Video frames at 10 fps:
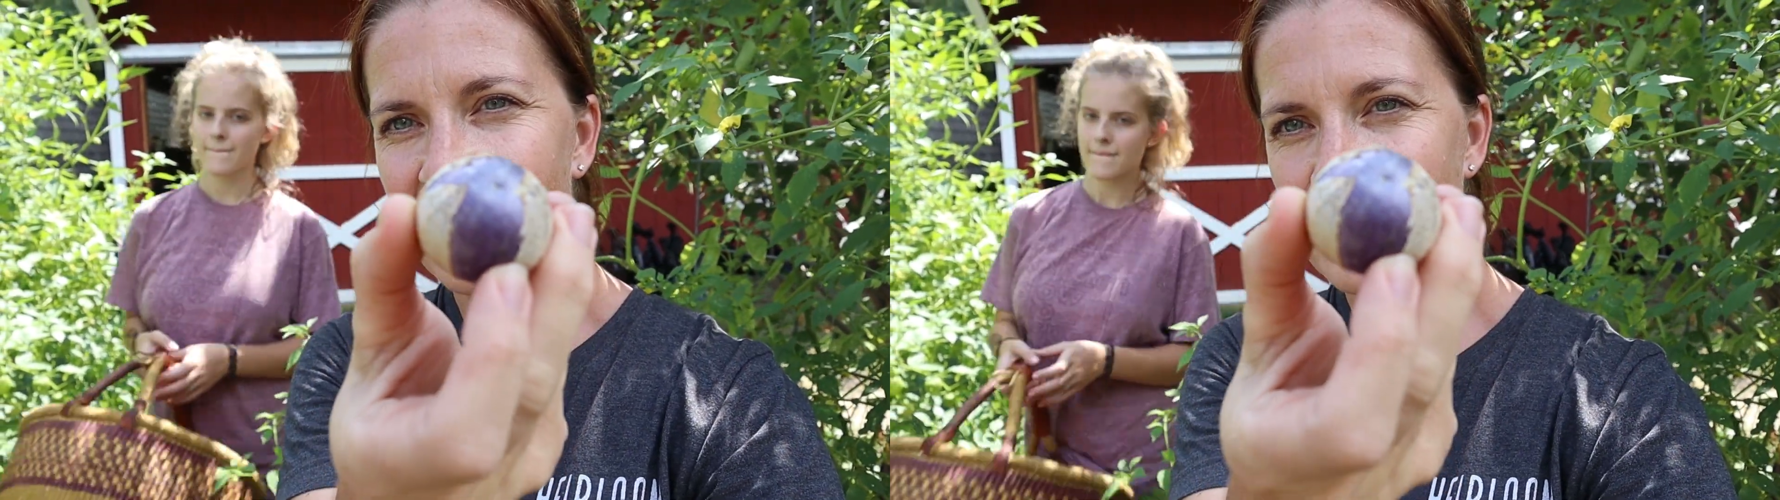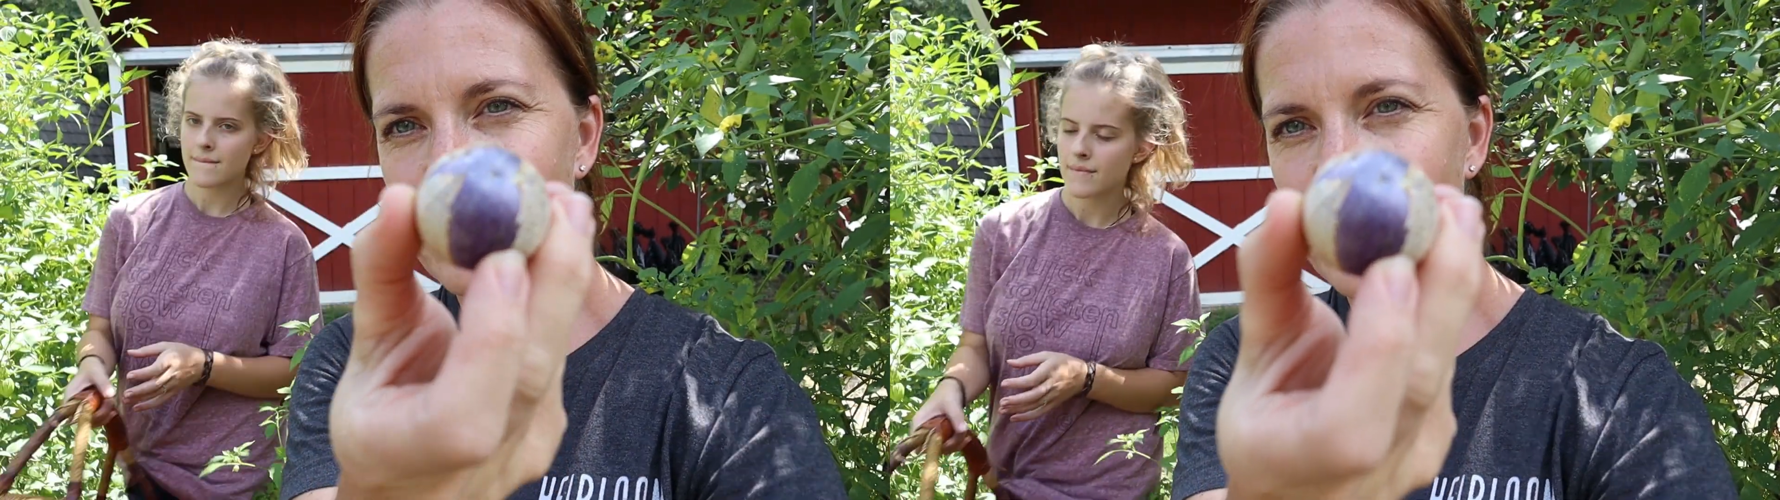
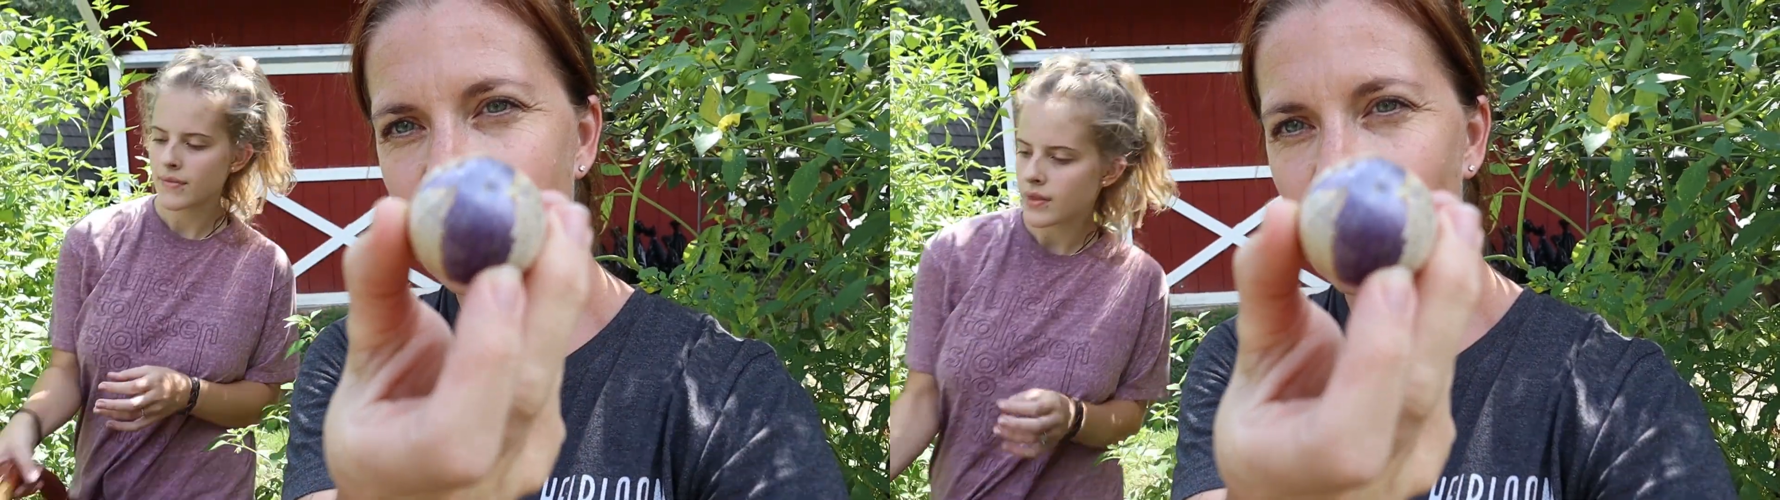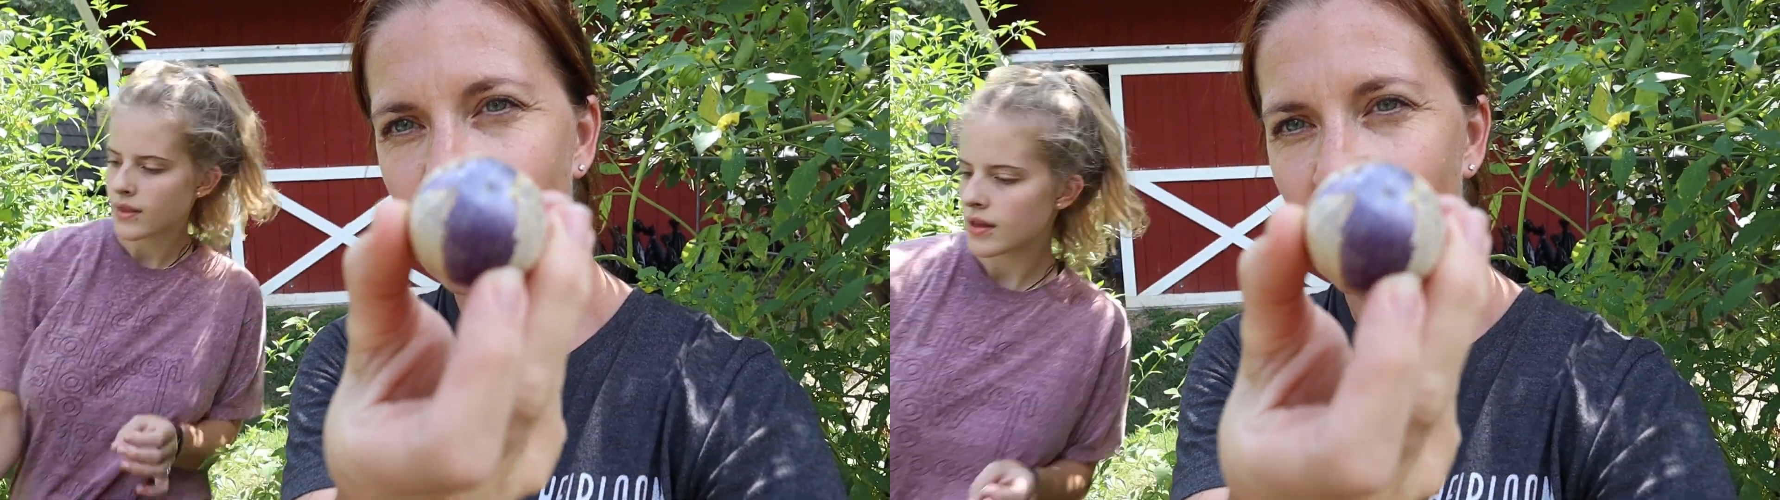it's one of
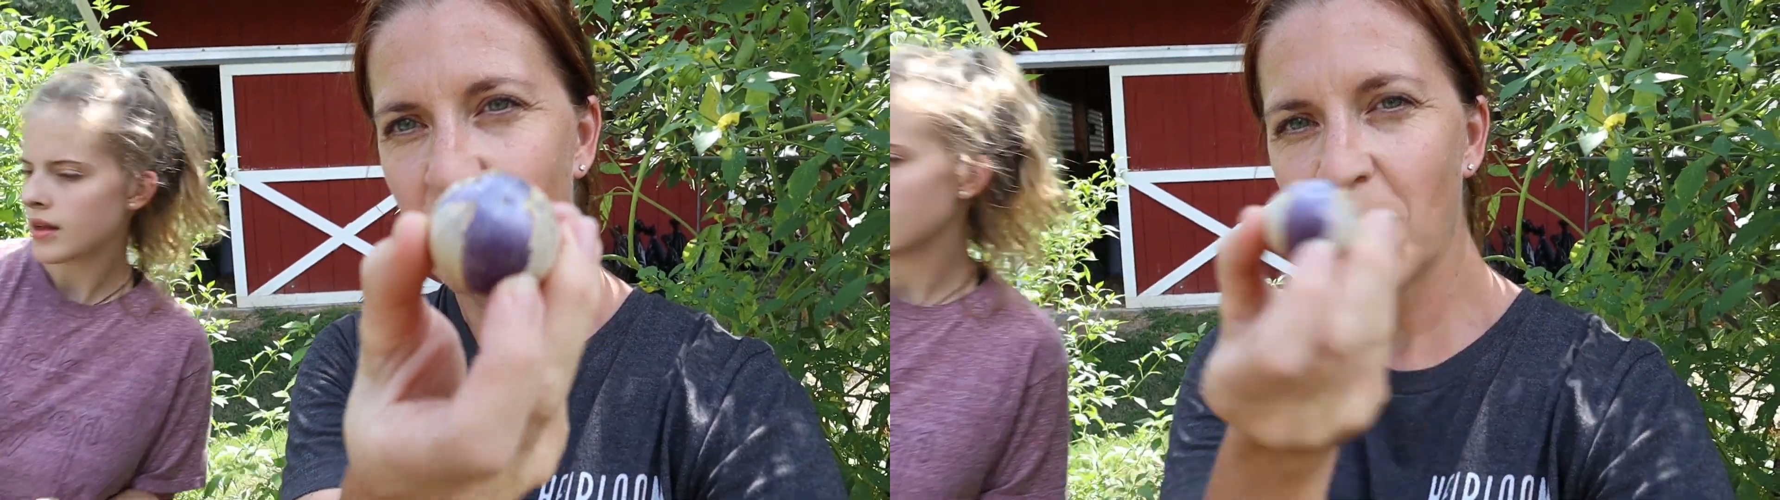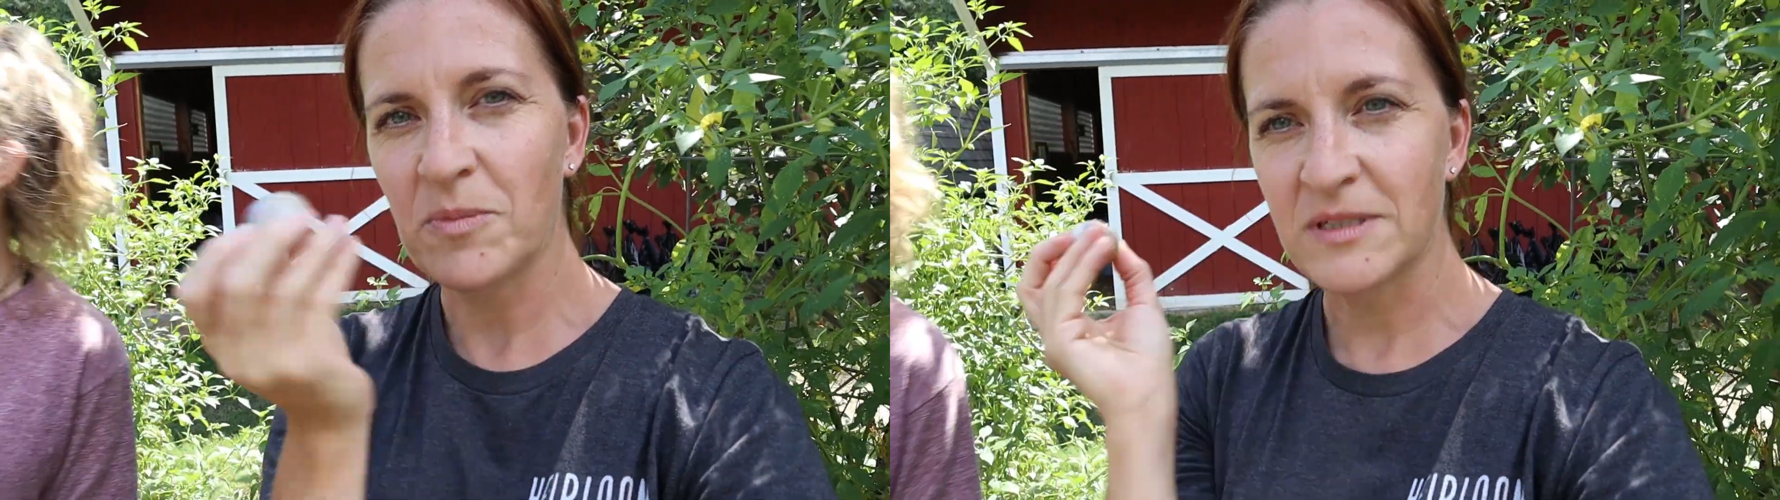those
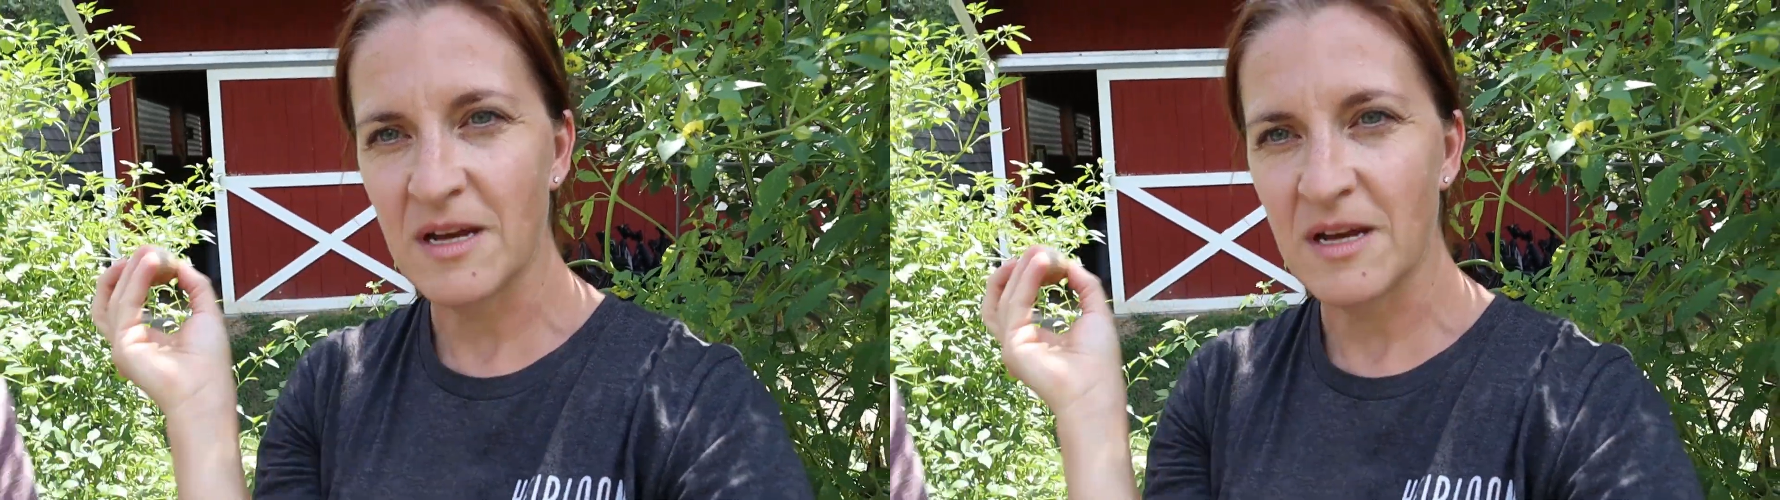purple